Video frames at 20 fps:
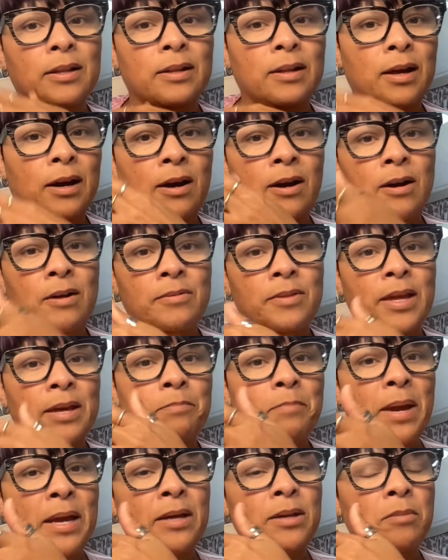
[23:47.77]
uh, they
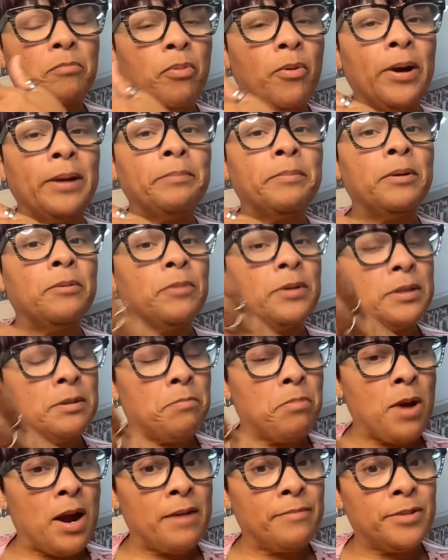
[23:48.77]
make an appointment with the
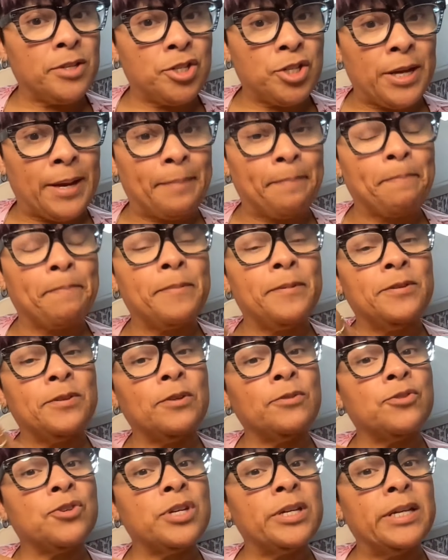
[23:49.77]
private jet
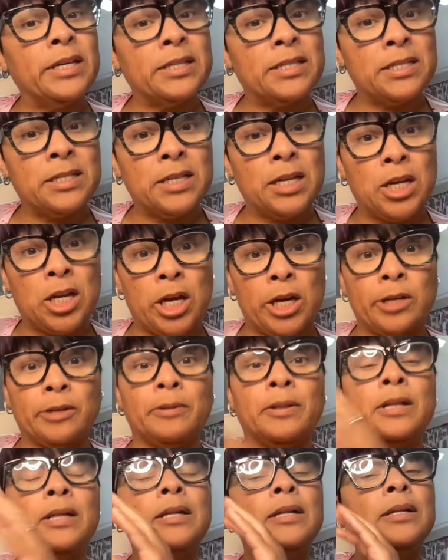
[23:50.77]
so she gets an alert
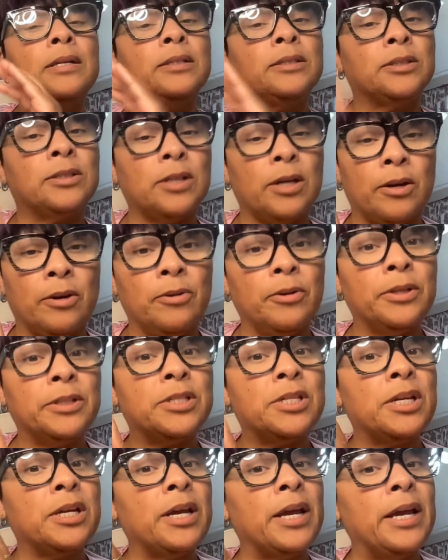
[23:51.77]
so
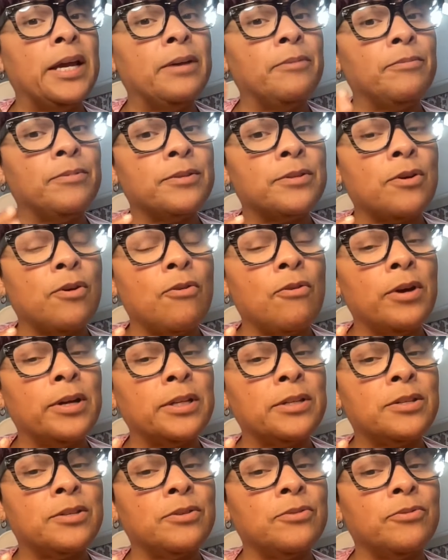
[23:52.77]
she he was
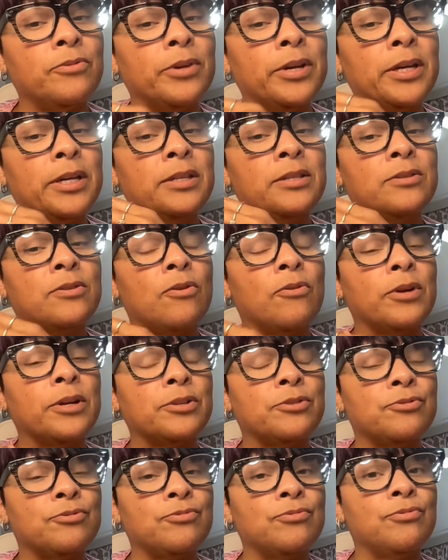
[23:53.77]
going to he's going
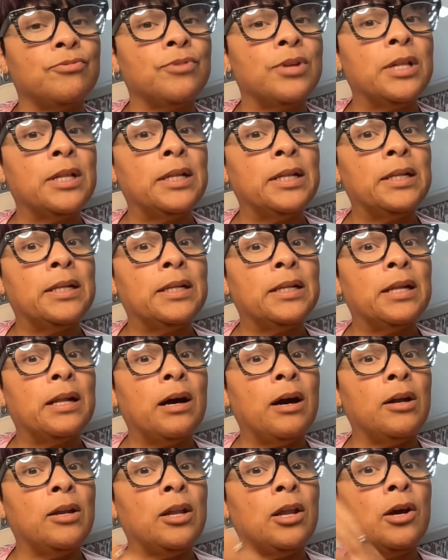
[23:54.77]
to
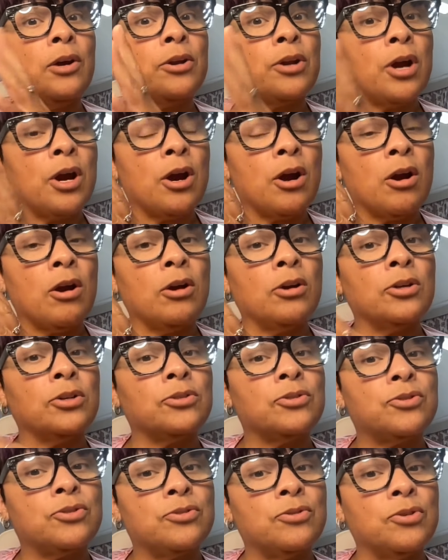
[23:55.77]
alert her
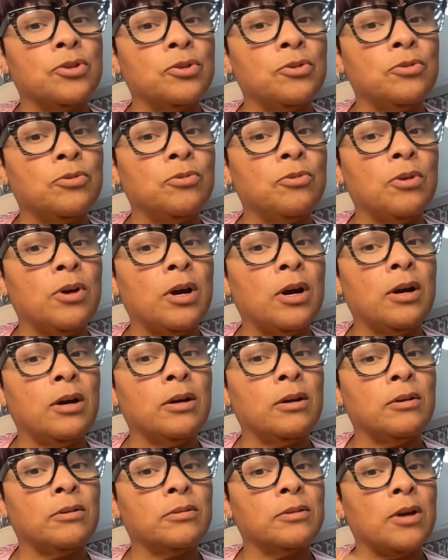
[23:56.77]
to
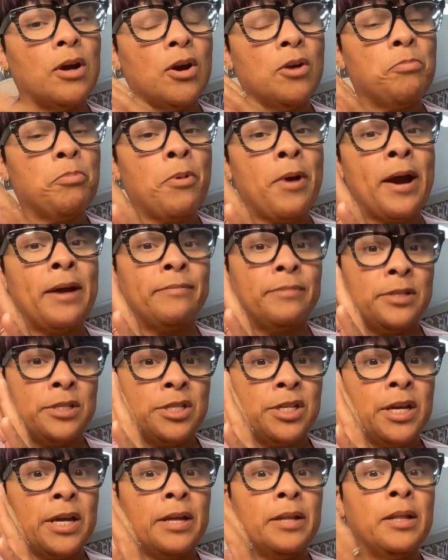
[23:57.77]
her her private
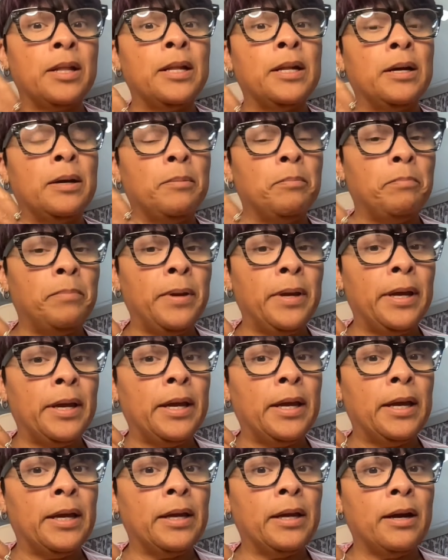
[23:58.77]
jet
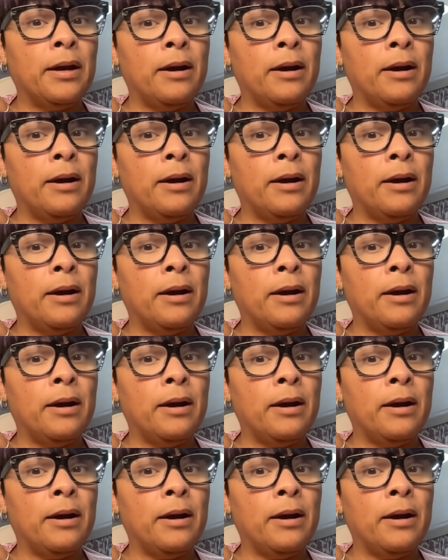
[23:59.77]
being